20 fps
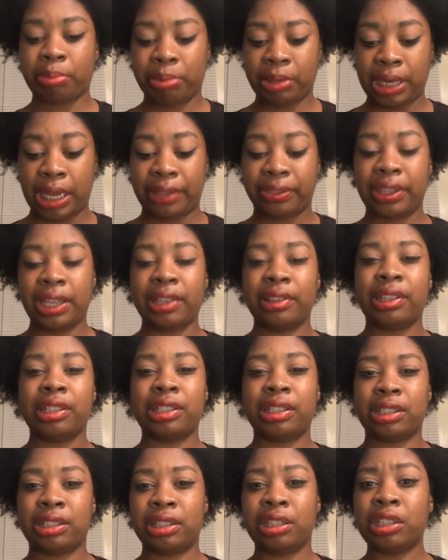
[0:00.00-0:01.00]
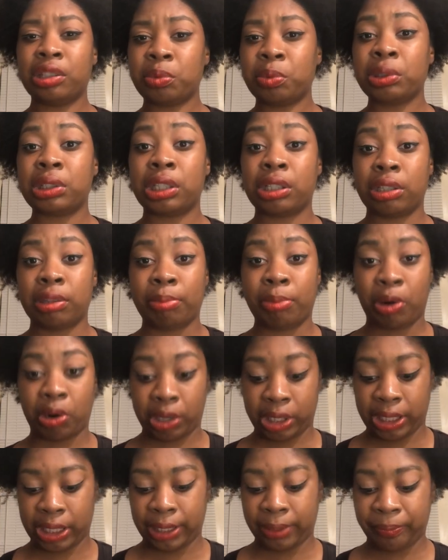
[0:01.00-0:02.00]
But I think this was a good
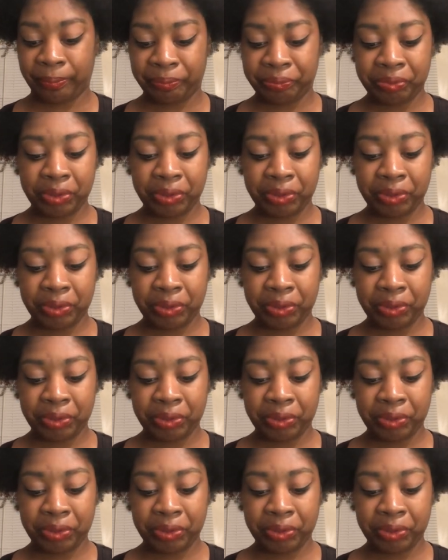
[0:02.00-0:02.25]
market.